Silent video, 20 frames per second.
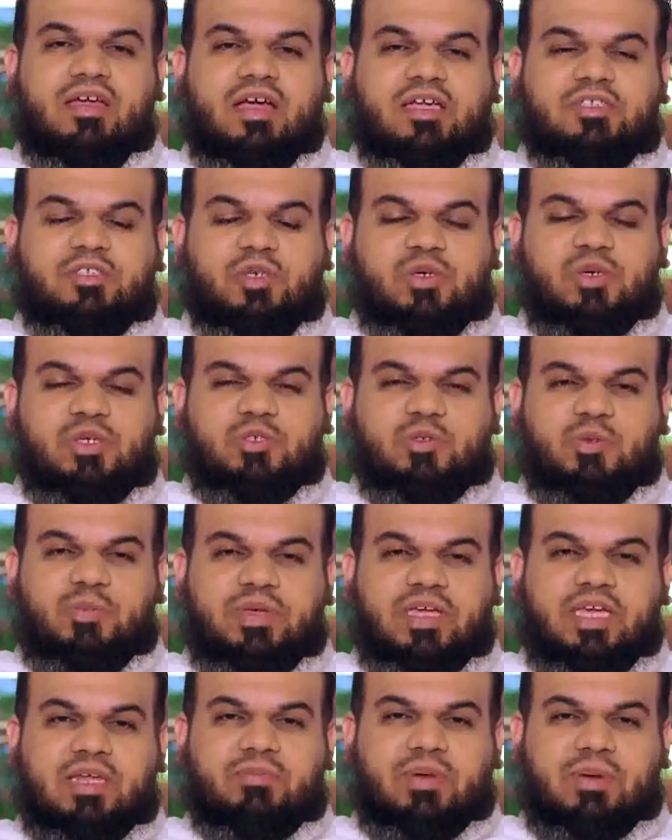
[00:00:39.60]
As always we
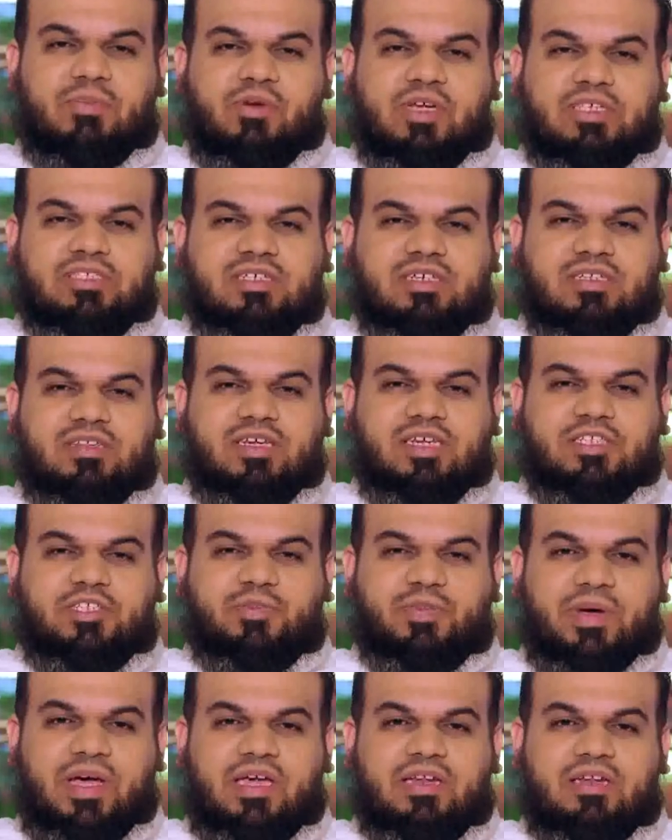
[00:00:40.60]
begin by praising Allah
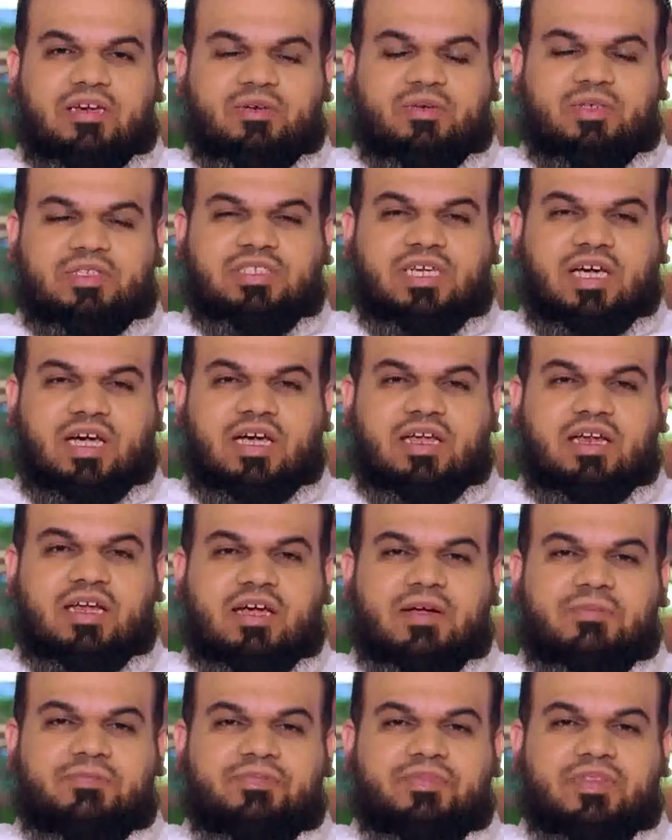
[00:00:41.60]
subhanahu wa
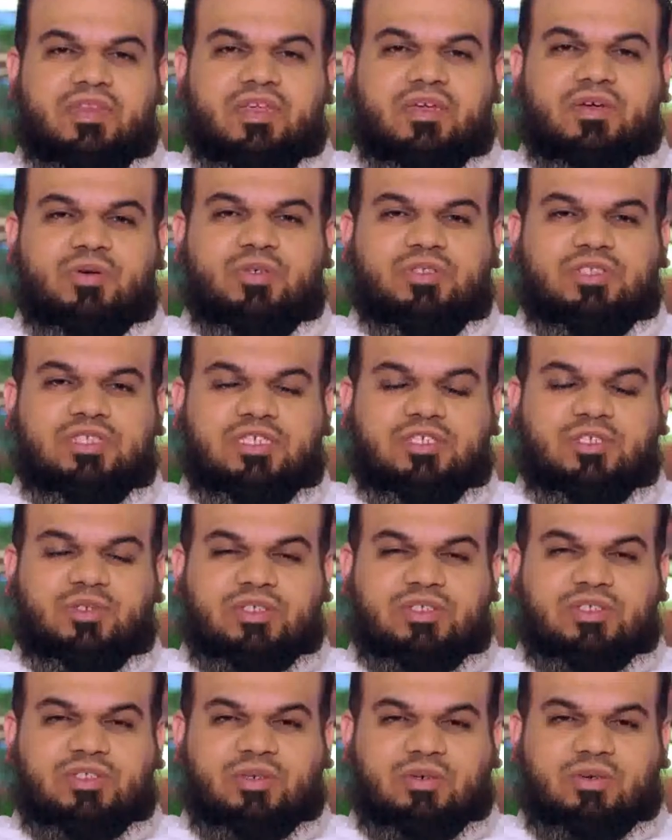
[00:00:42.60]
ta'ala who sent to
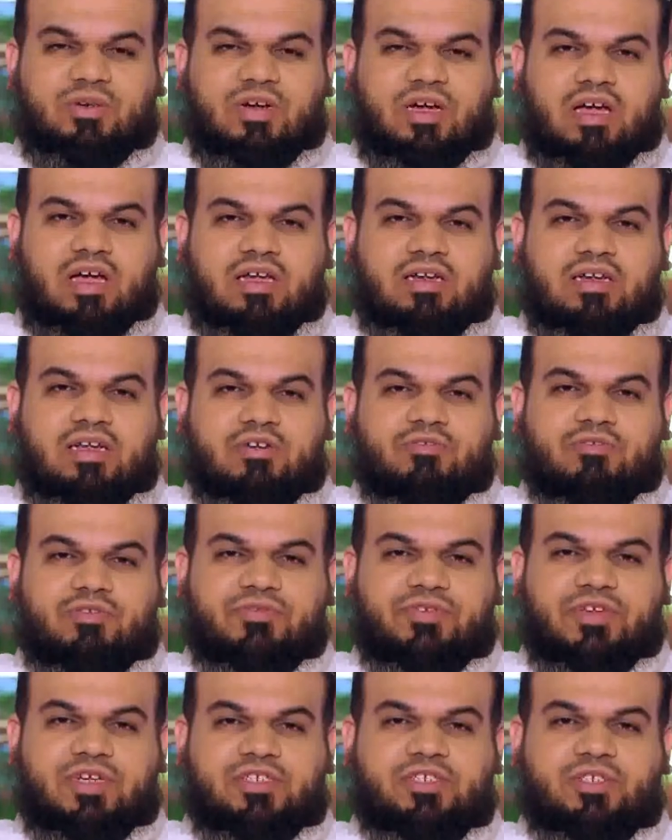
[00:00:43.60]
us the Quran and
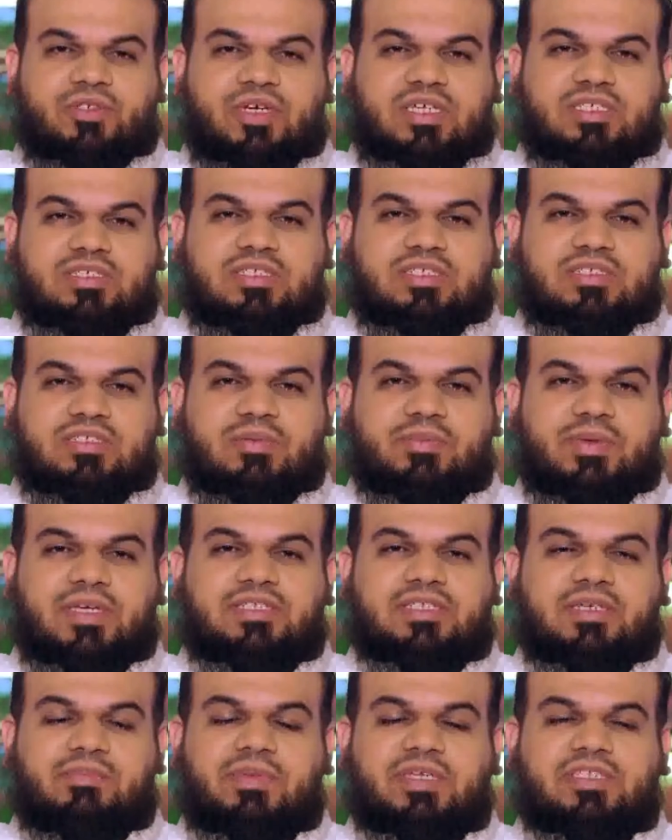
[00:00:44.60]
revealed to us this
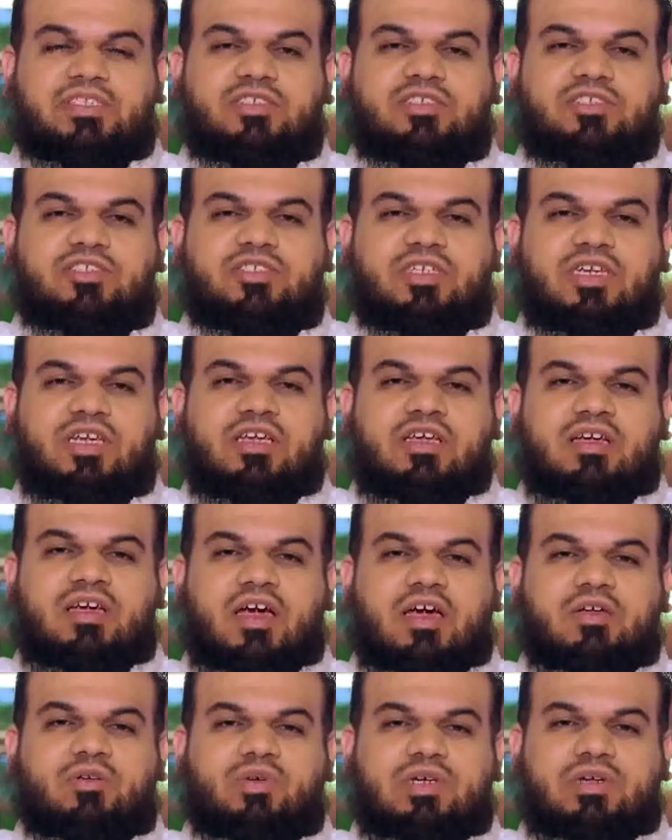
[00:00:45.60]
amazing message
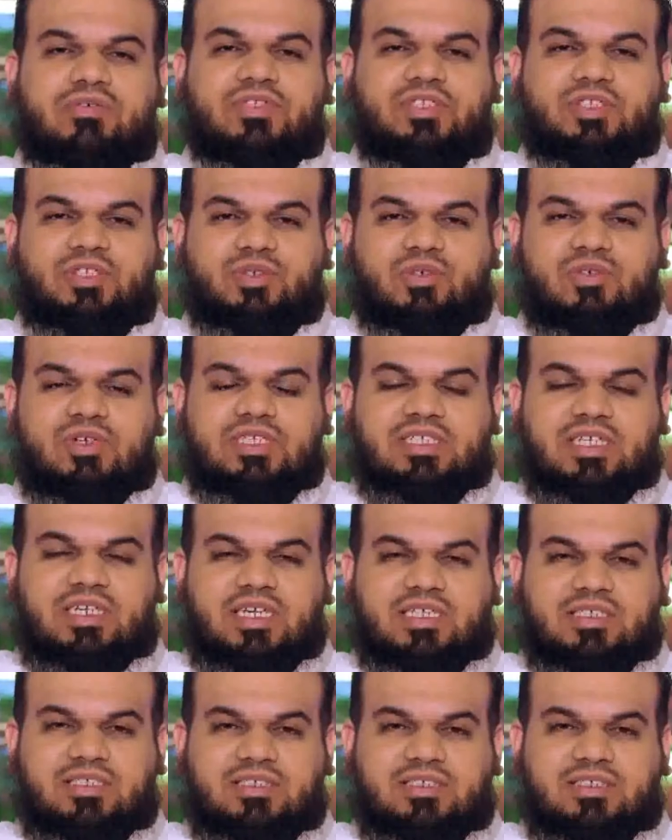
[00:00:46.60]
and all of the stories and
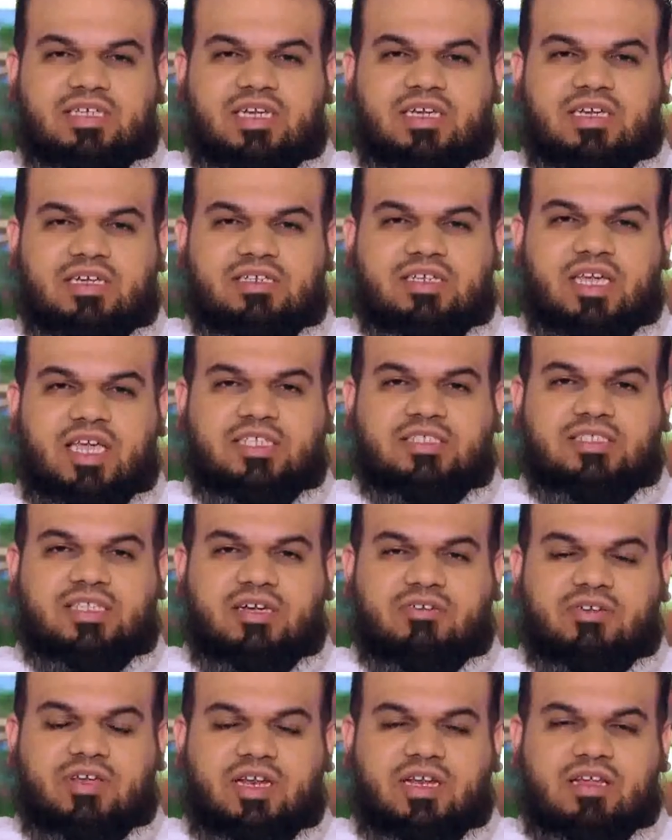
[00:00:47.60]
lessons that it contains
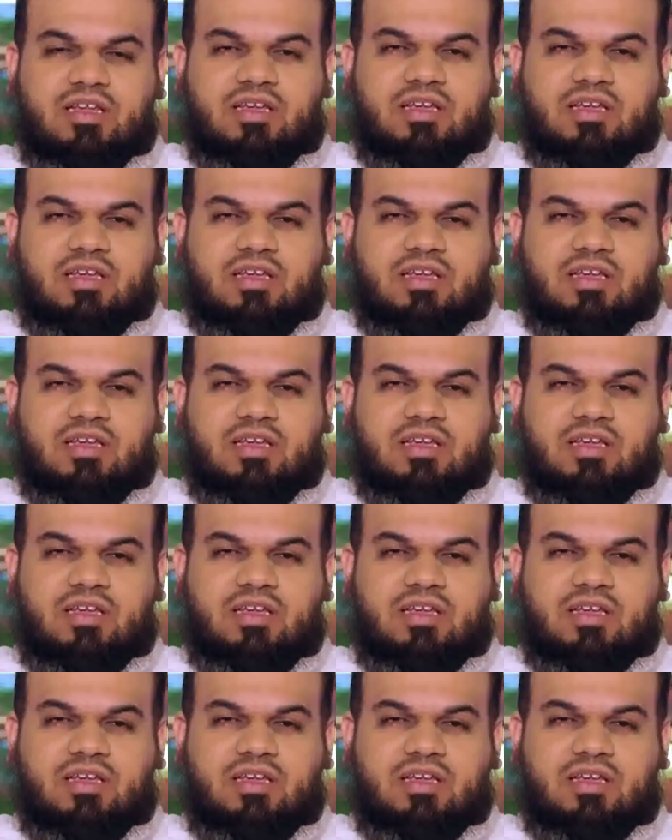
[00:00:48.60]
therein